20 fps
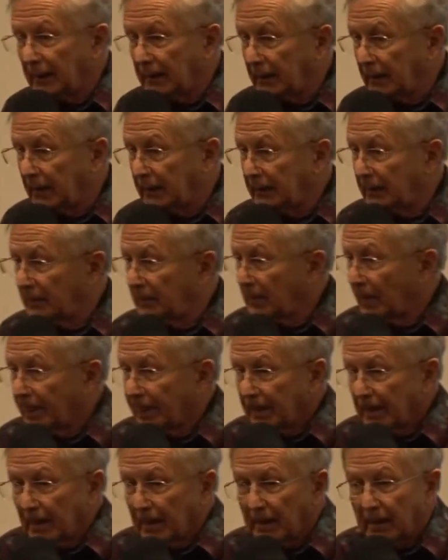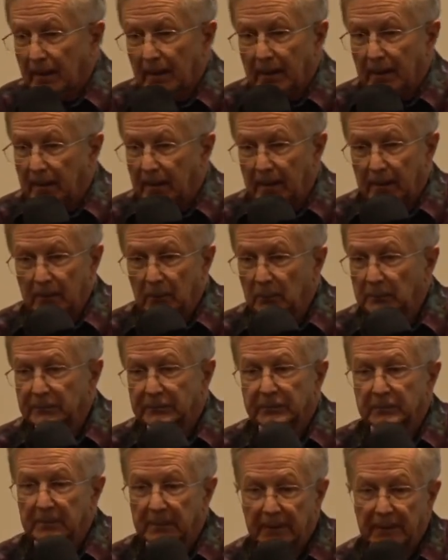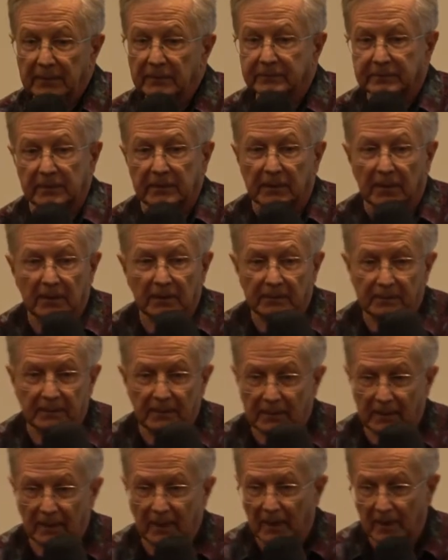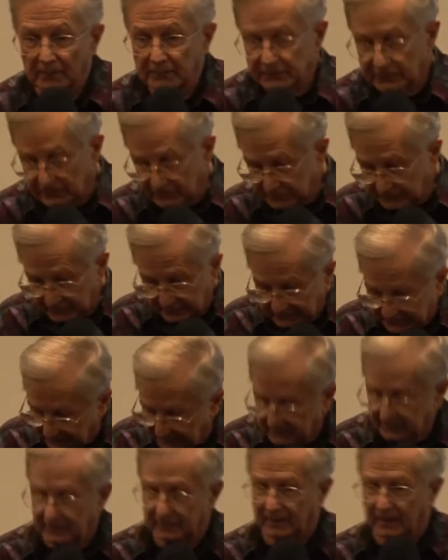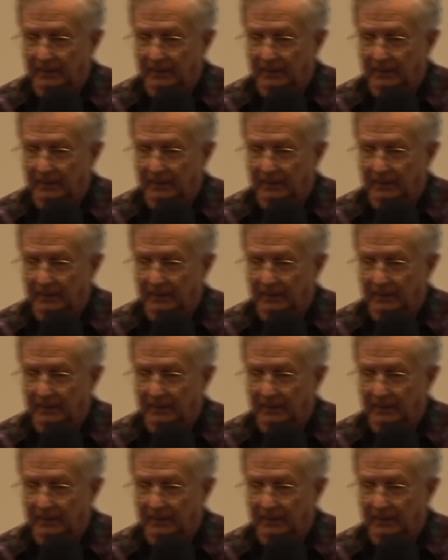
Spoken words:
And it was amazing. I'm just a kid.